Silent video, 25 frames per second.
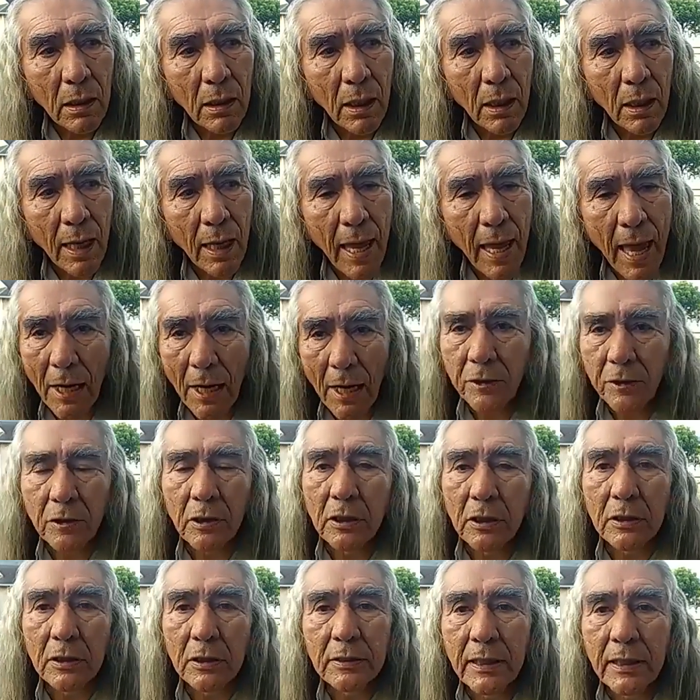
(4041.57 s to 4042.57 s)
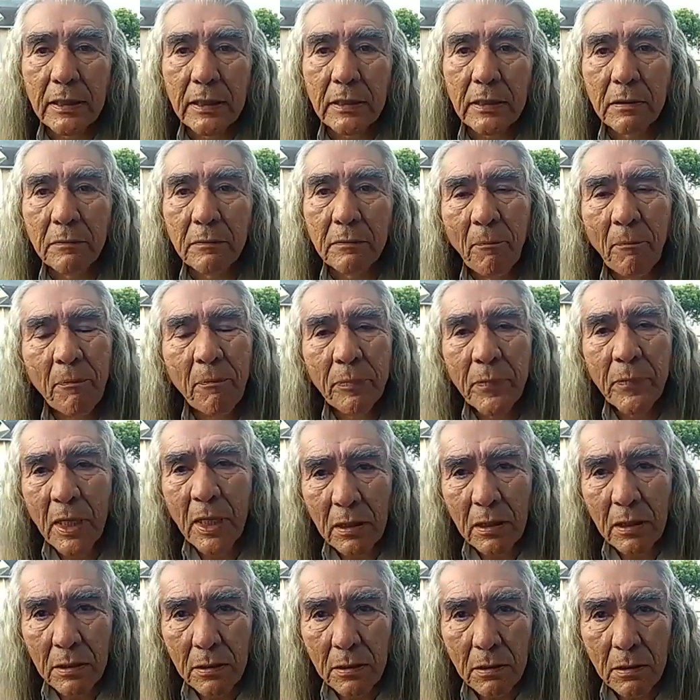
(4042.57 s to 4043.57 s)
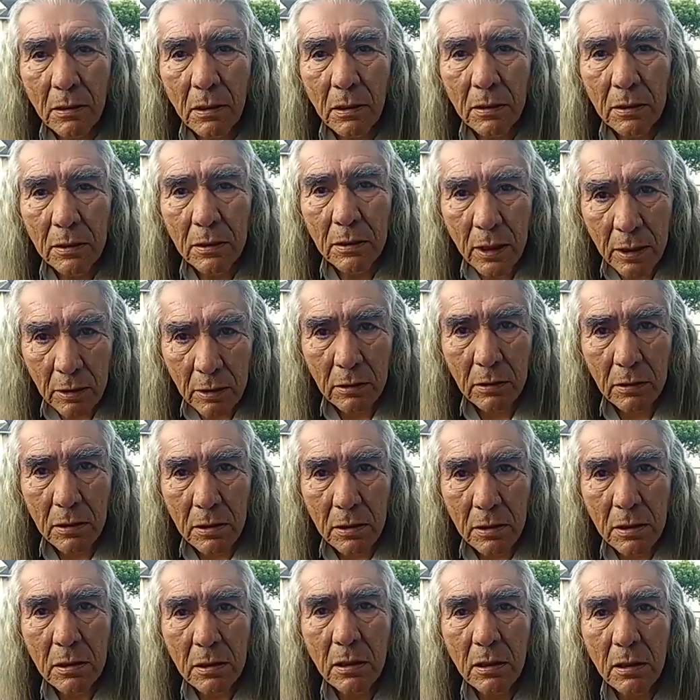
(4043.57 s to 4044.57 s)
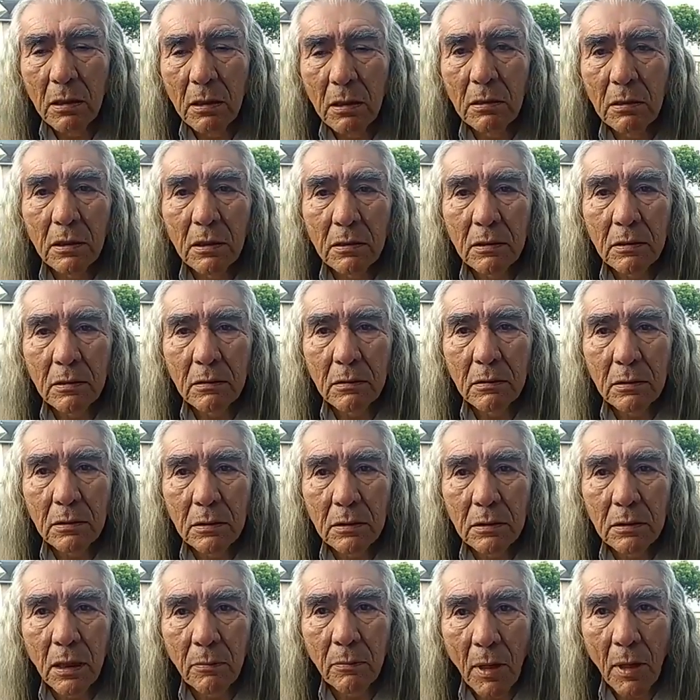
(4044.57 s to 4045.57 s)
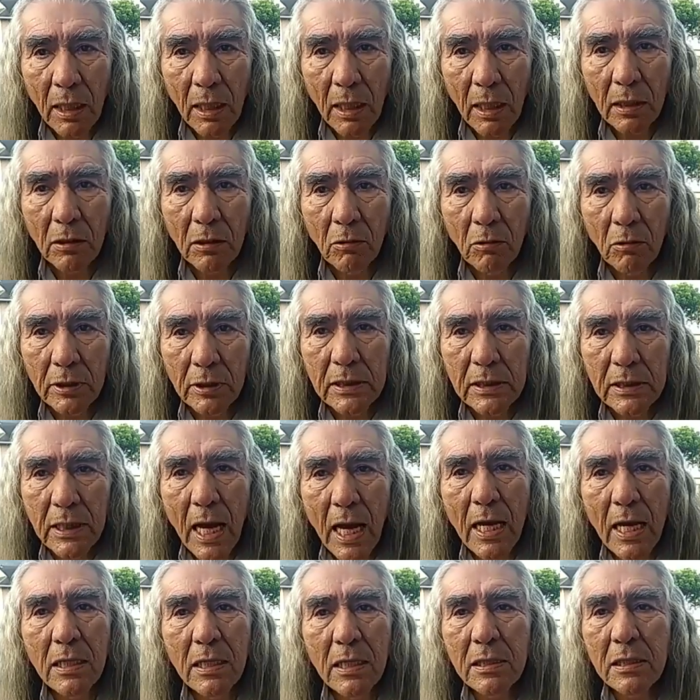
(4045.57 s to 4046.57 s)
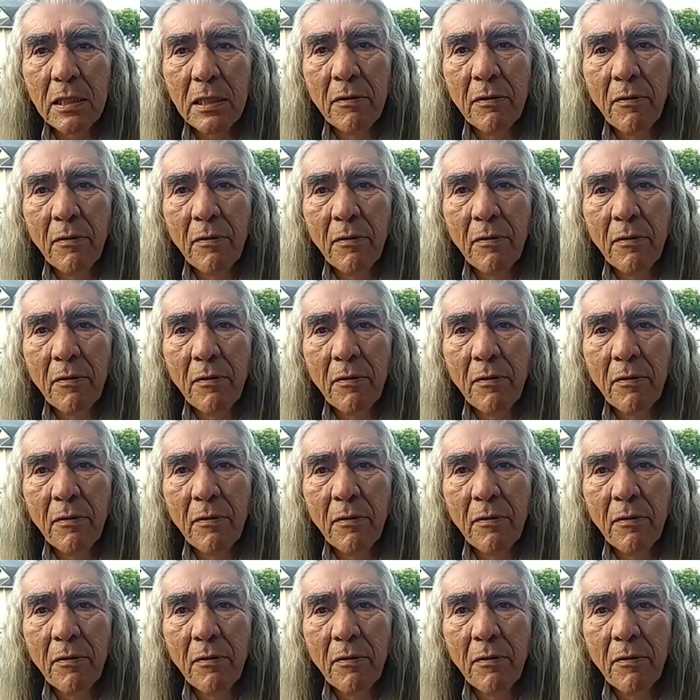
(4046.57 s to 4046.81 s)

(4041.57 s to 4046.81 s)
I actually seen tears come out of Goldie's eyes.